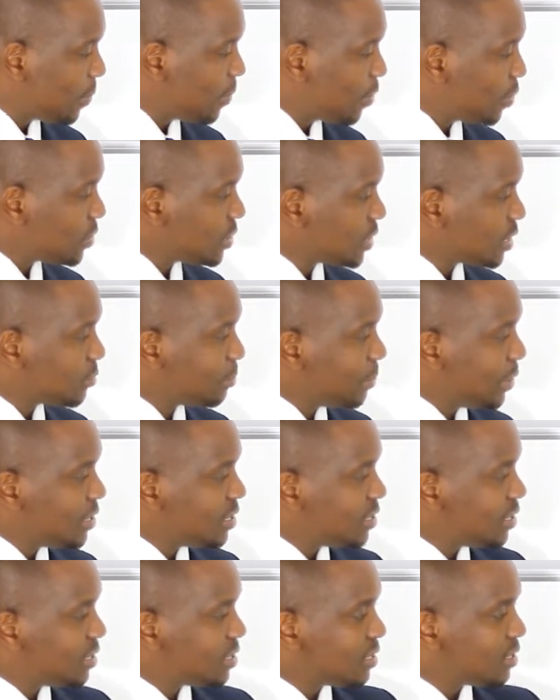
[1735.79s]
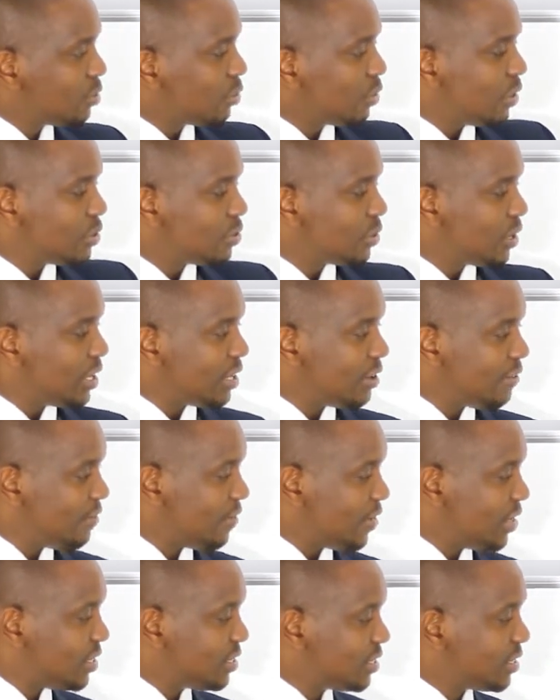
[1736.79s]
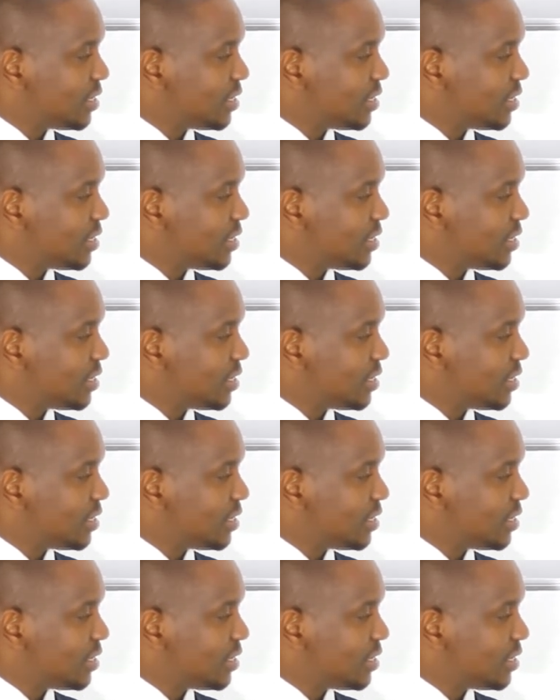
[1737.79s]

those expenses so that you can invest,